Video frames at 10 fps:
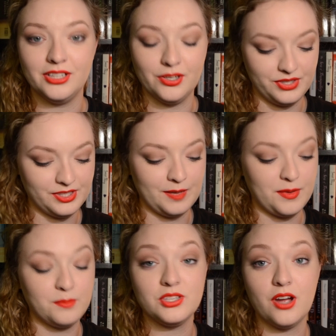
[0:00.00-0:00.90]
and go to sleep.
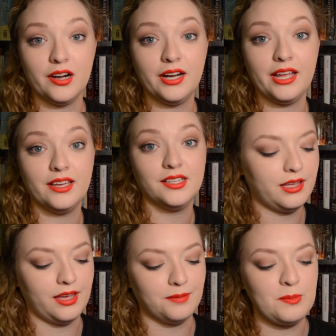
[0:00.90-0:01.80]
I'm sorry.
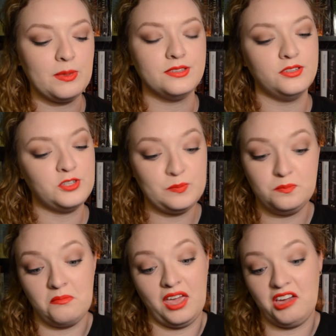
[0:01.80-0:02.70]
Hey, maybe this will just
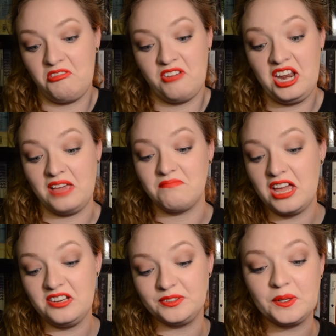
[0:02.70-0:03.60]
make it funny. I don't